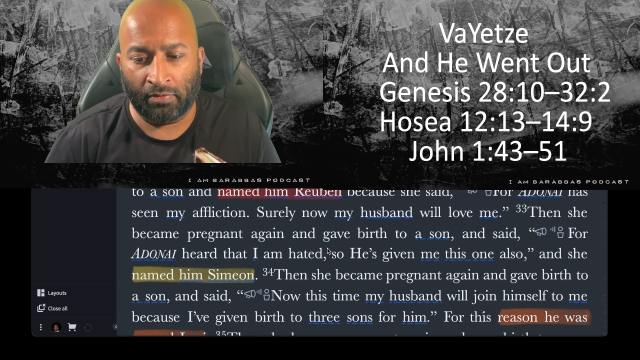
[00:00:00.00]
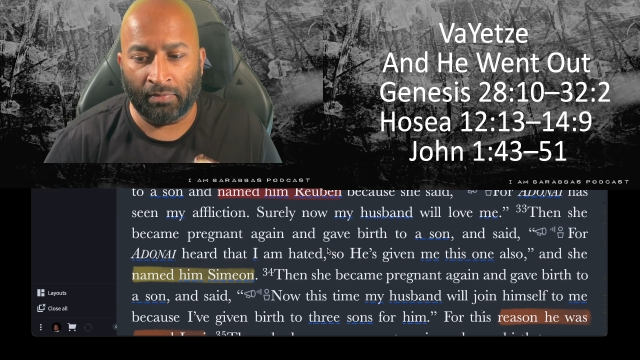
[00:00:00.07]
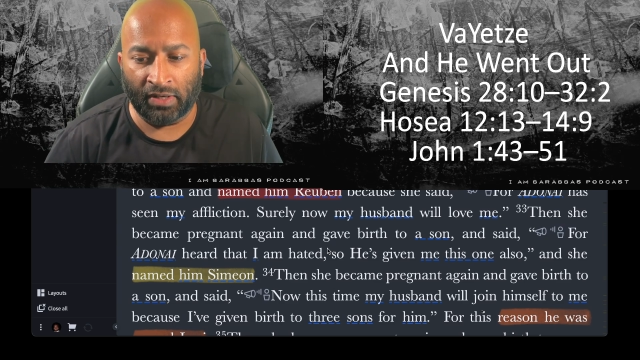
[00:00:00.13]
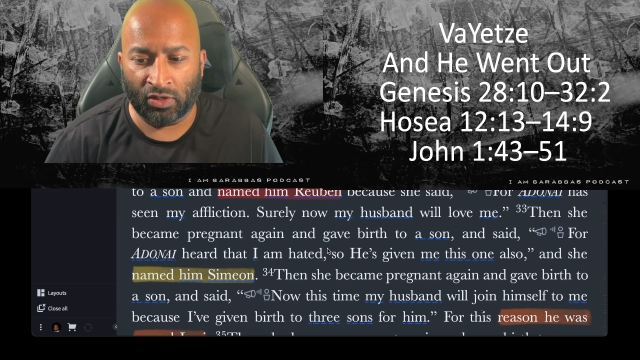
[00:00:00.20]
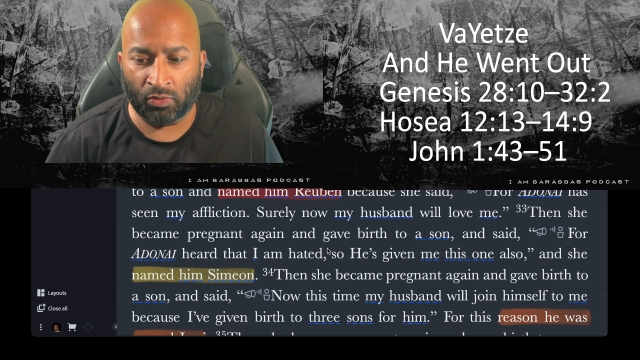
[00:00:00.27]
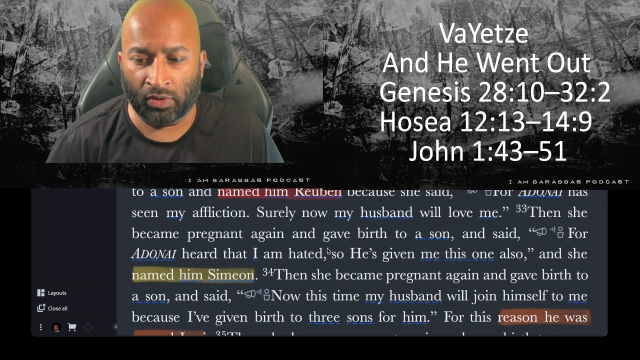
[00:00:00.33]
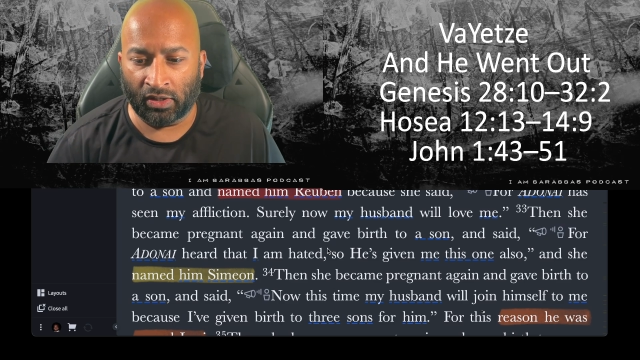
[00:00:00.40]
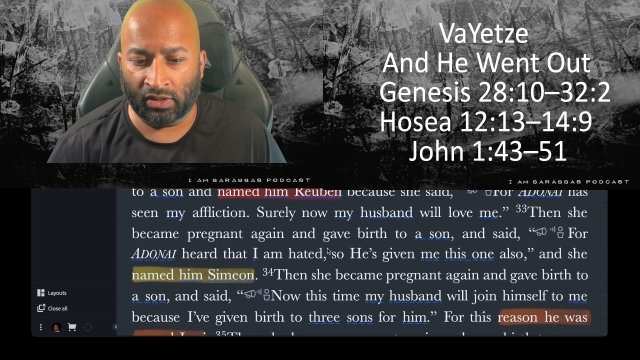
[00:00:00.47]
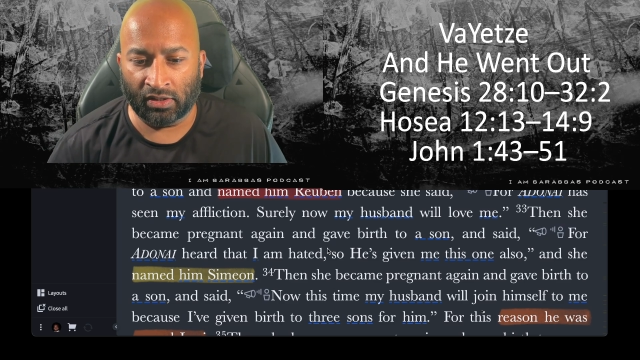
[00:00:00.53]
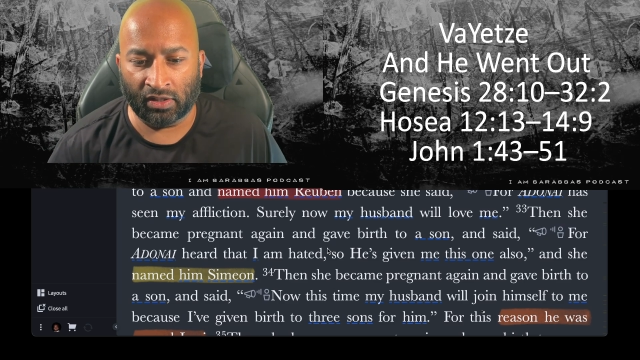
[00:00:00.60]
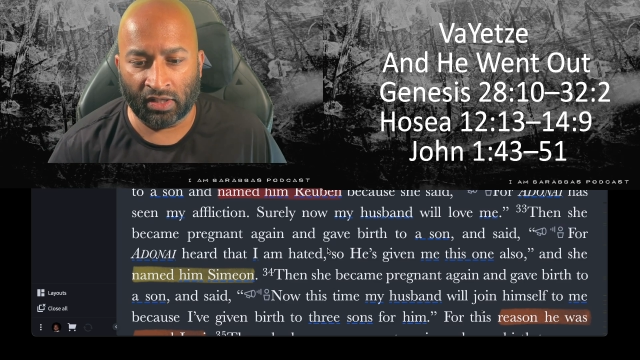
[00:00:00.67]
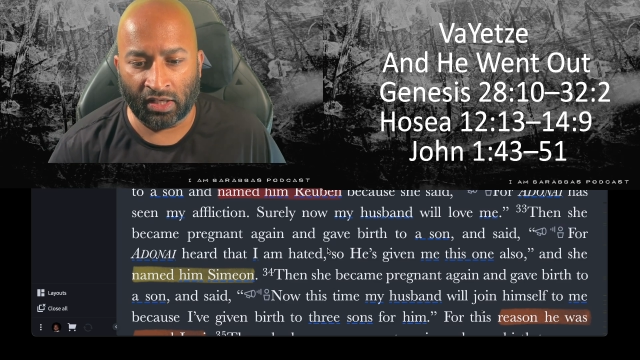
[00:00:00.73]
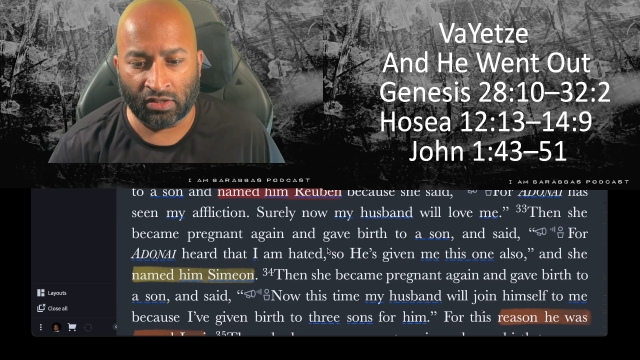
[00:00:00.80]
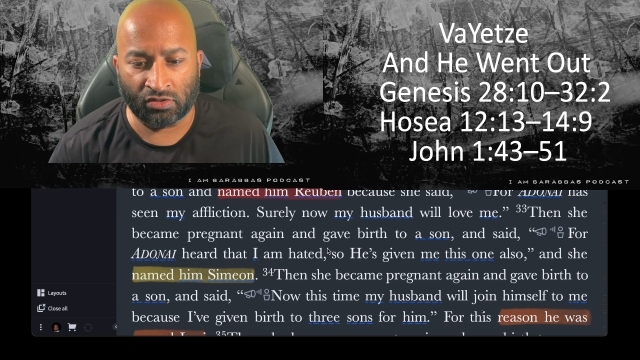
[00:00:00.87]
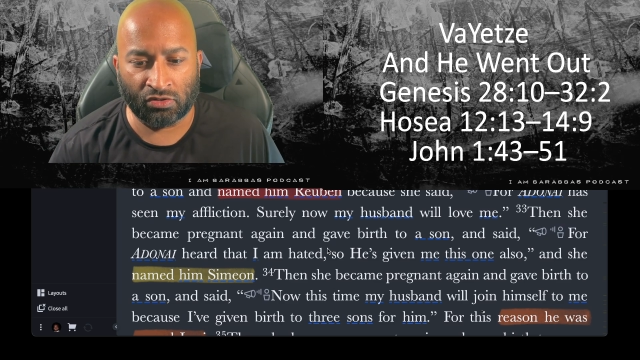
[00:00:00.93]
between
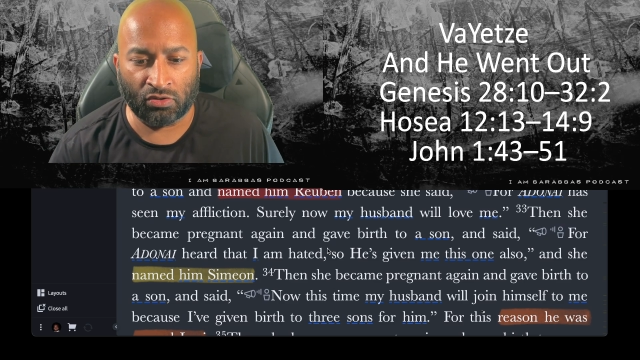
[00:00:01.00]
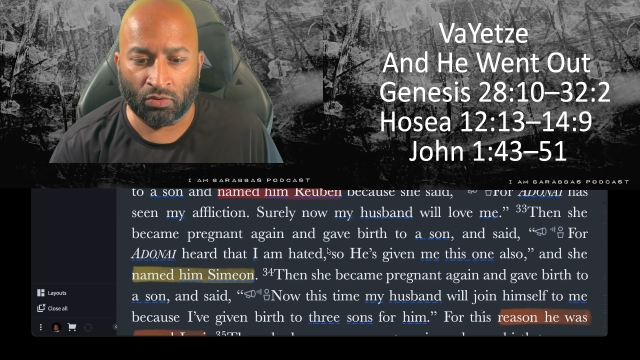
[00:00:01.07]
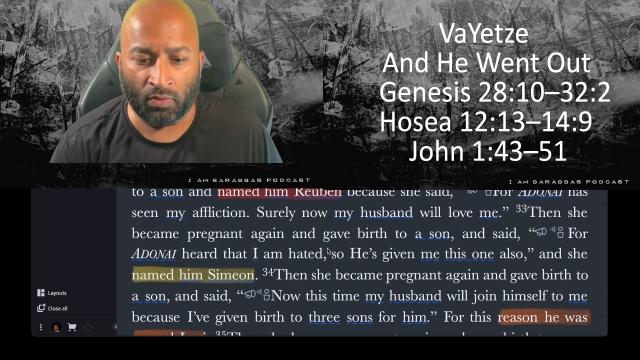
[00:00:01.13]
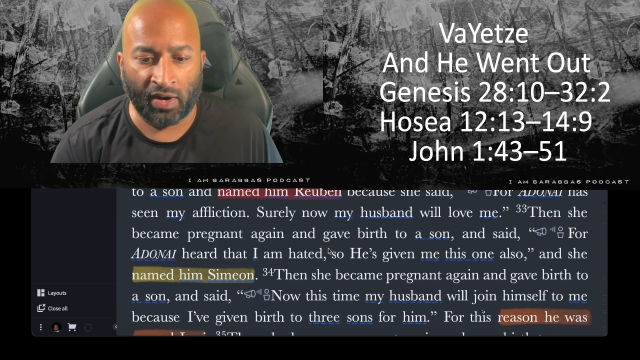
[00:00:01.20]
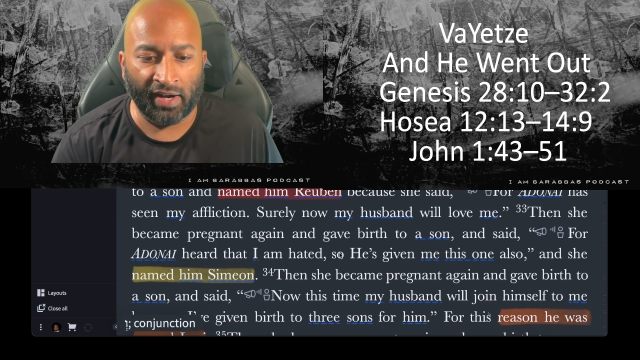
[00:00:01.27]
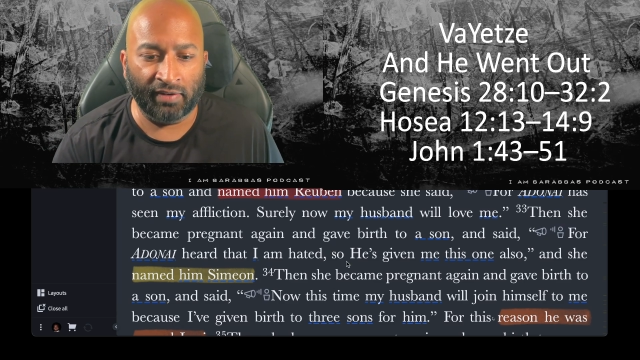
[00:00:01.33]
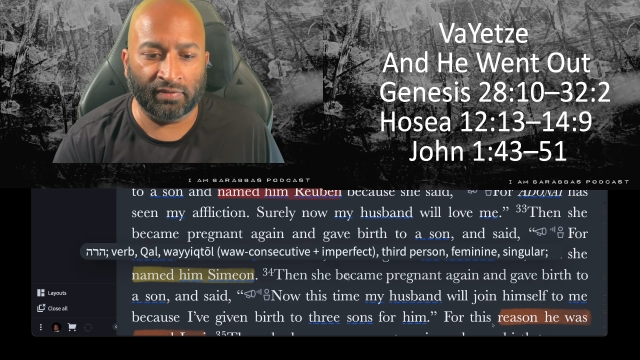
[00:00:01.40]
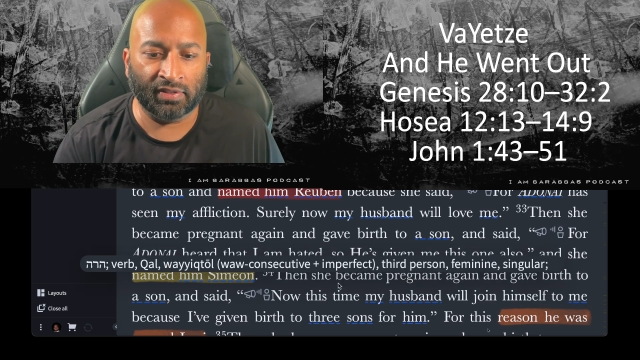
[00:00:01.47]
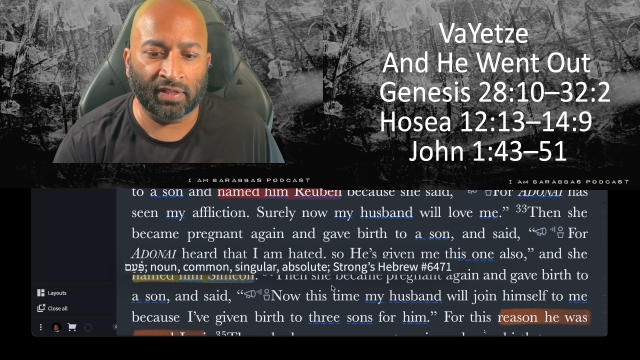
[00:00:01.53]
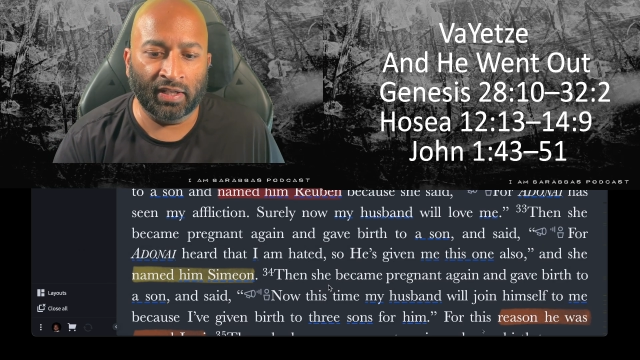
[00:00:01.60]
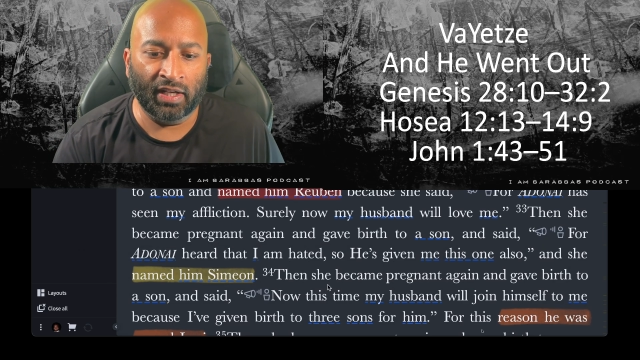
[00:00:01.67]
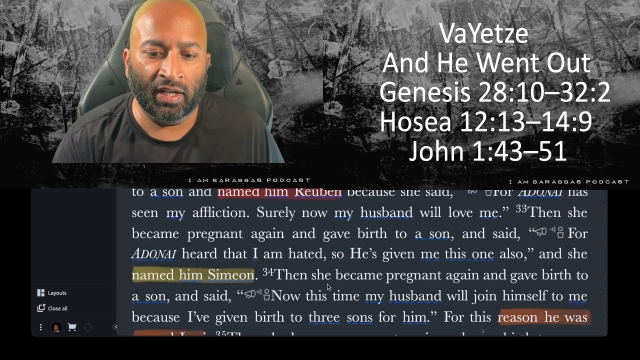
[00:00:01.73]
his 2 wives.